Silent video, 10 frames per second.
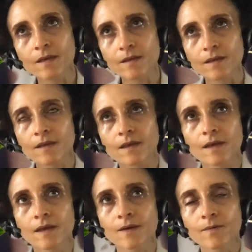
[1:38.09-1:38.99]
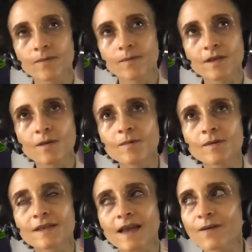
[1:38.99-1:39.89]
It was
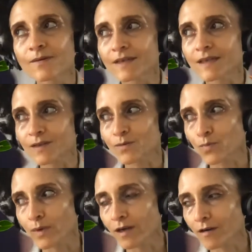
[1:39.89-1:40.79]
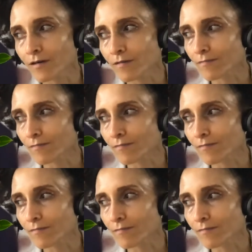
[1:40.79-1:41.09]
almost like I was this weird